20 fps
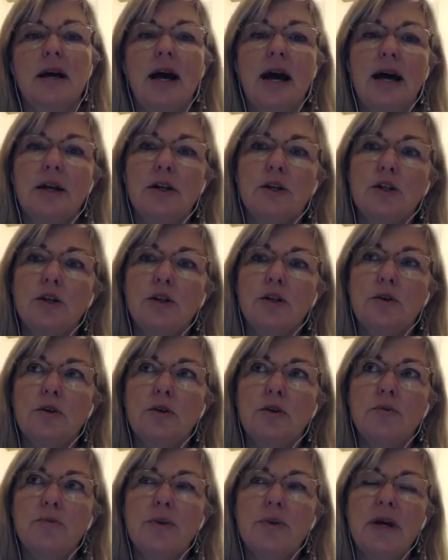and
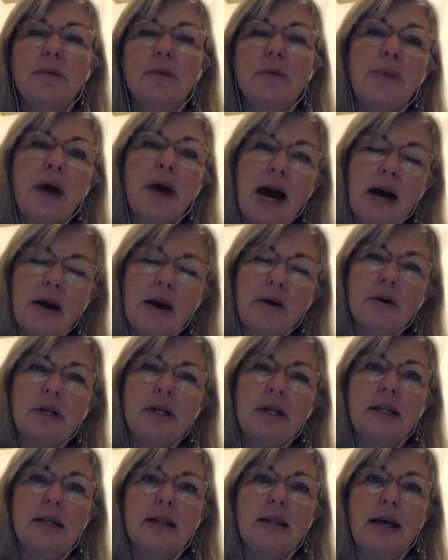to be empowered
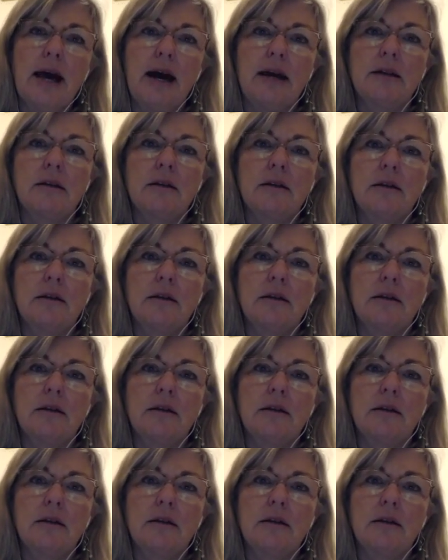in that.